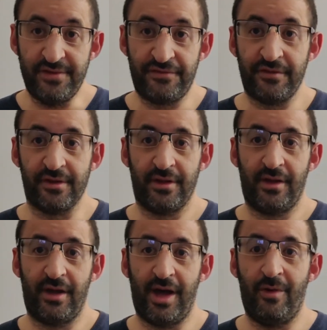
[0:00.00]
if
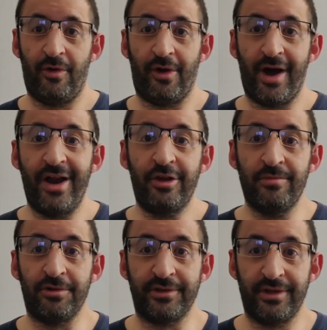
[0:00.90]
our
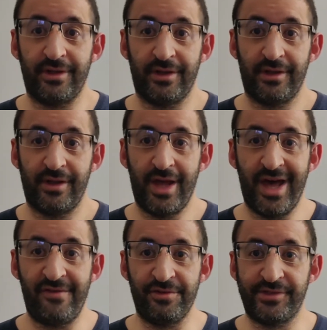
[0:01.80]
argument
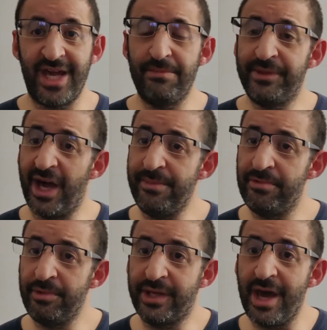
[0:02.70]
have the same
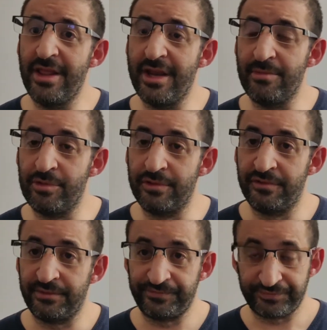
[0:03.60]
type, we can
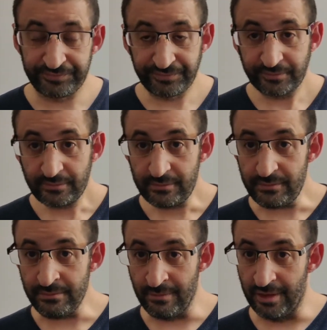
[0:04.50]
remove
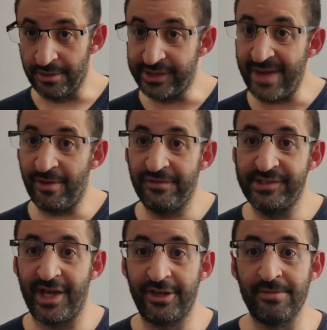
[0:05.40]
the
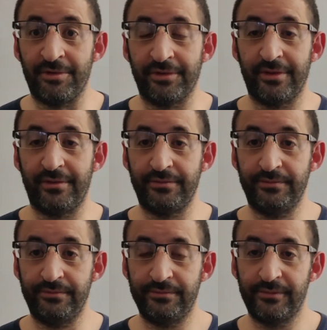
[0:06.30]
type of this argument.
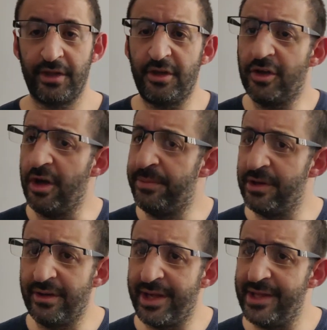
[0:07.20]
The
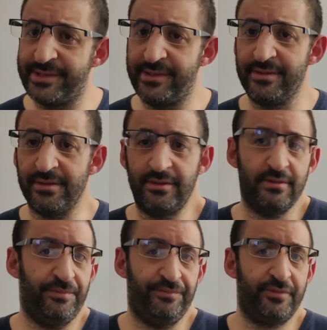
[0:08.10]
compiler guess
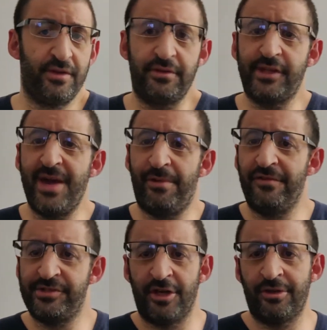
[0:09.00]
the
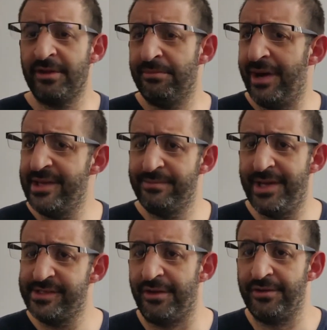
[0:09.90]
type of this argument
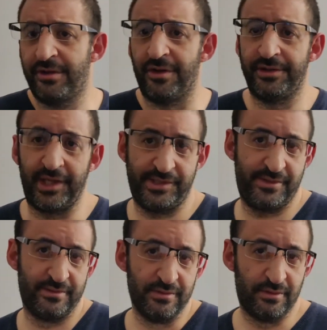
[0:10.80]
based on the
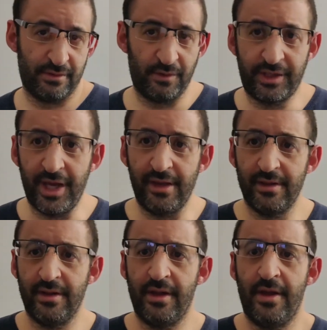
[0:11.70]
context.
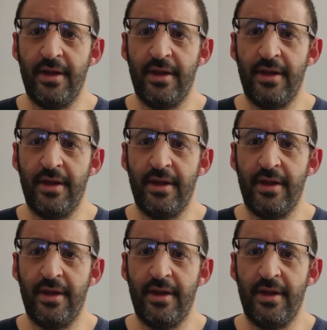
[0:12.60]
Okay?